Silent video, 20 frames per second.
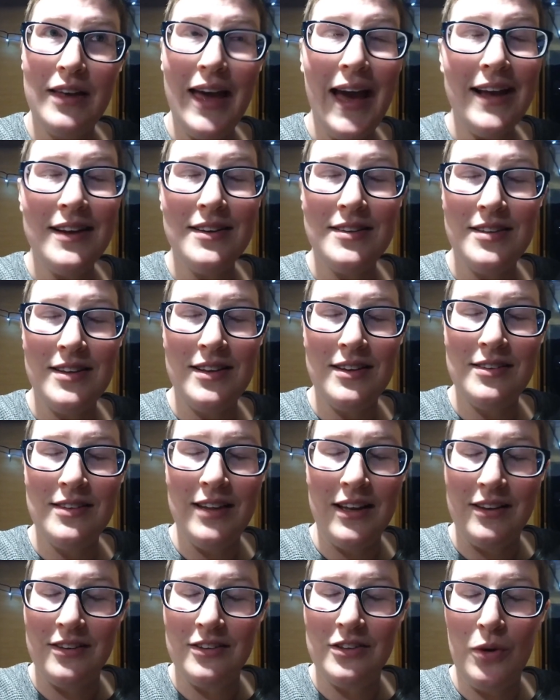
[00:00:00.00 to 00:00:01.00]
getting to these
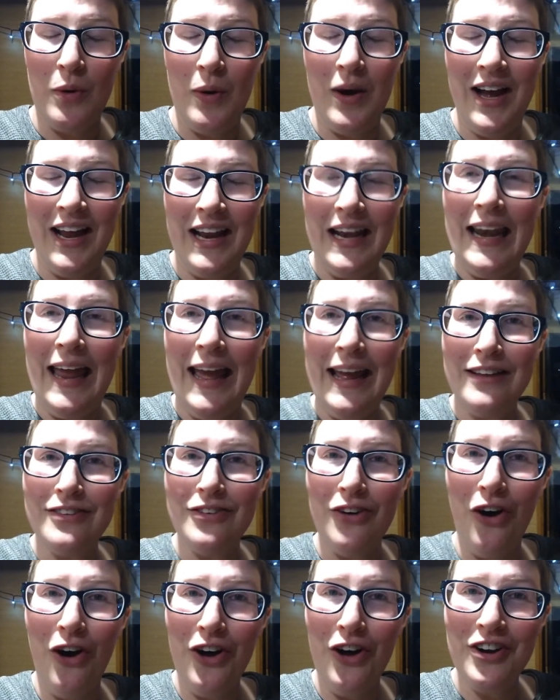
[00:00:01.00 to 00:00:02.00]
things quite
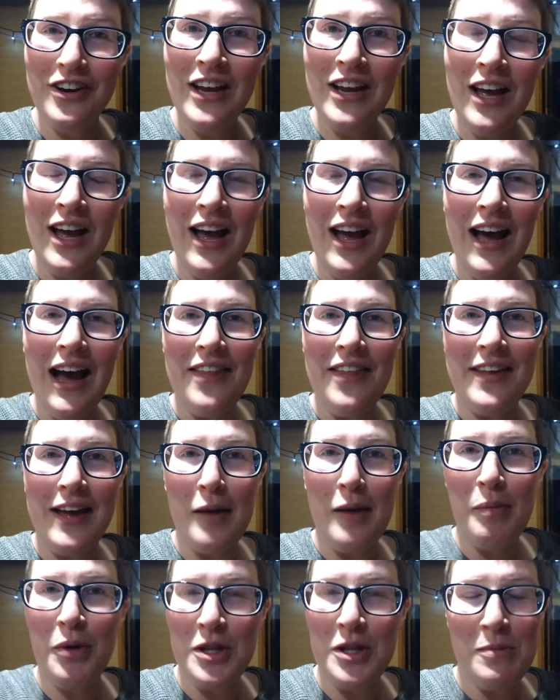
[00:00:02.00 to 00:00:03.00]
late on. I think
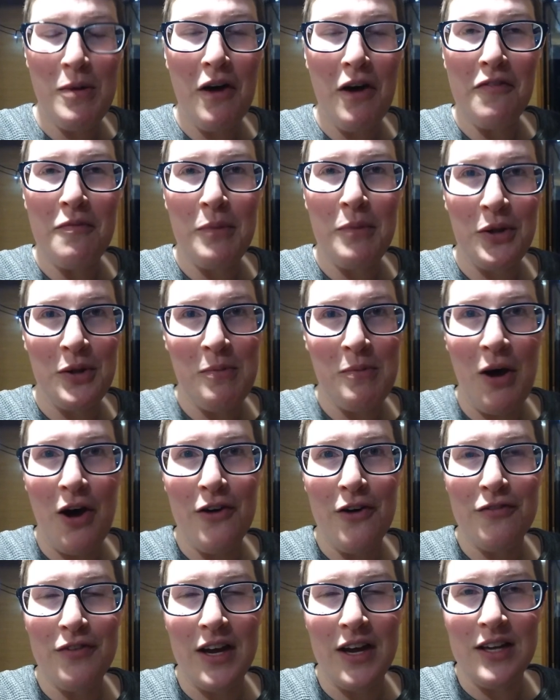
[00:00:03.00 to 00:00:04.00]
I put them off and put them
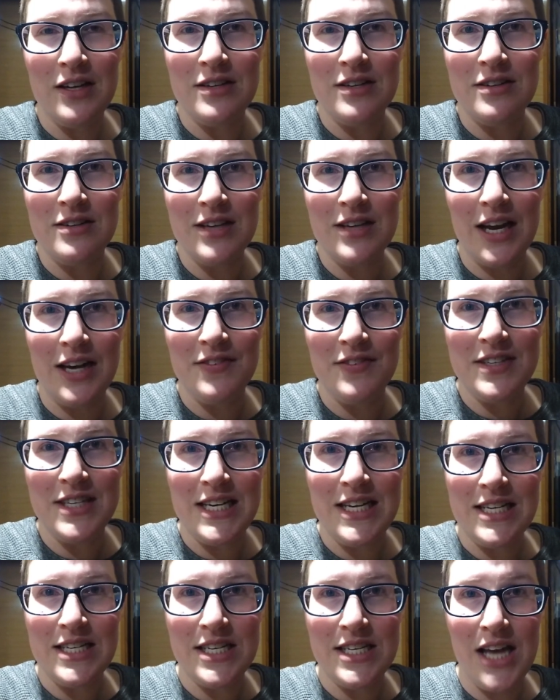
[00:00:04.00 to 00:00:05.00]
off and kind of
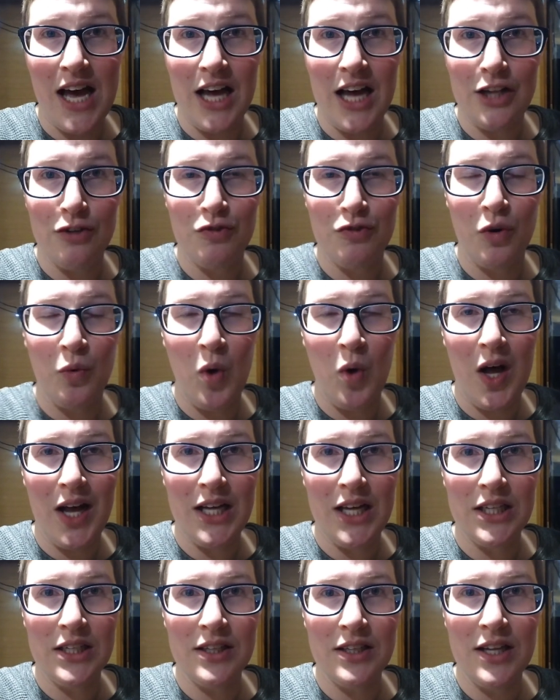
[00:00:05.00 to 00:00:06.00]
sit in denial for a
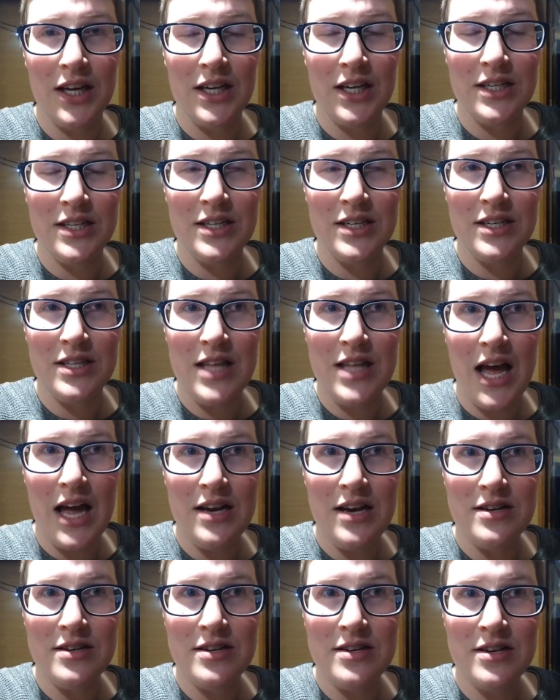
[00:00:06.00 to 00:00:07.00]
while, and
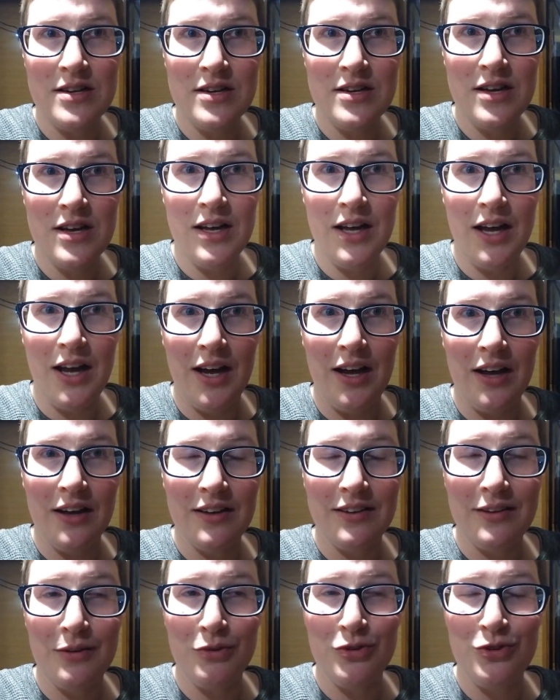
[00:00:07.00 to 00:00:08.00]
then
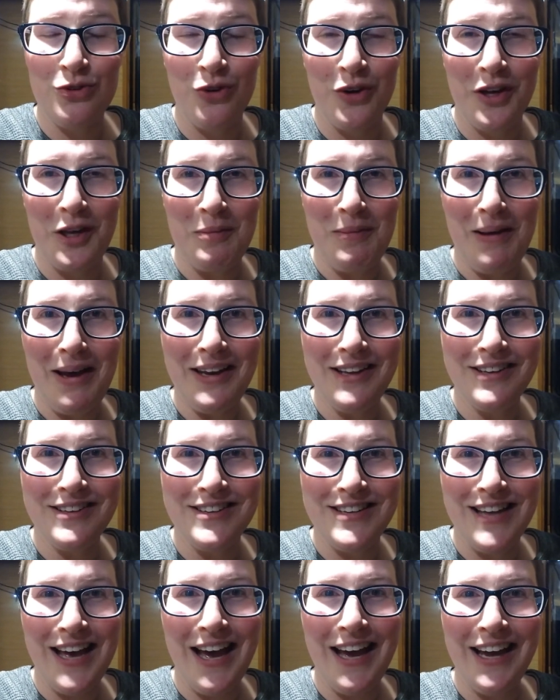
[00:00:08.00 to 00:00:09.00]
because I was talking about it
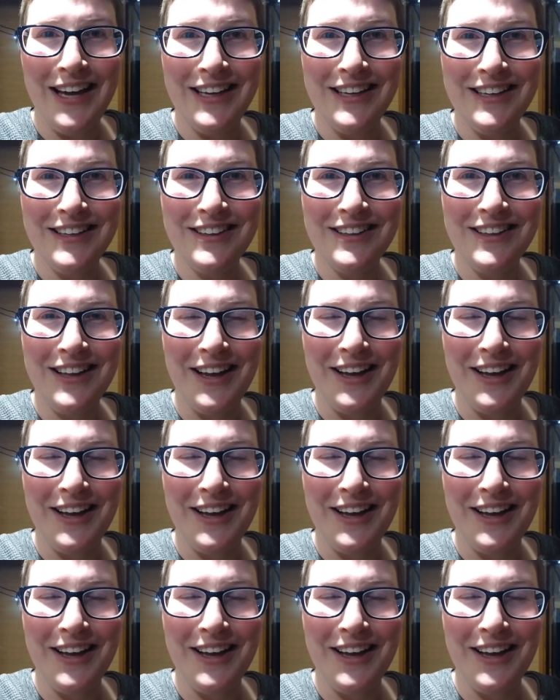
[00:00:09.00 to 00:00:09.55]
today,